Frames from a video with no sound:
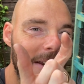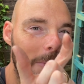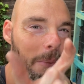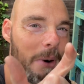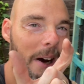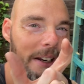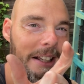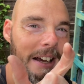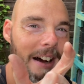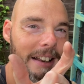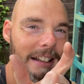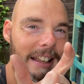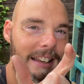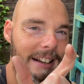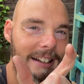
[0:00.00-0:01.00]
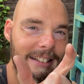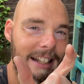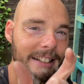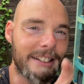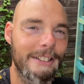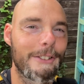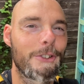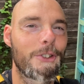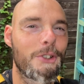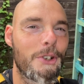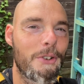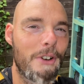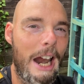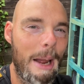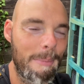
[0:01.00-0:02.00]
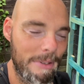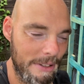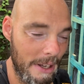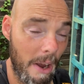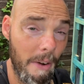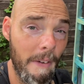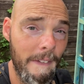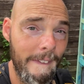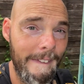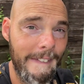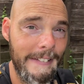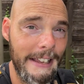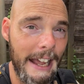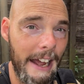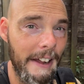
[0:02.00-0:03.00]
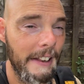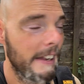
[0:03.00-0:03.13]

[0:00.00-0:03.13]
wider cut at the other, because that just looks crap. So yeah,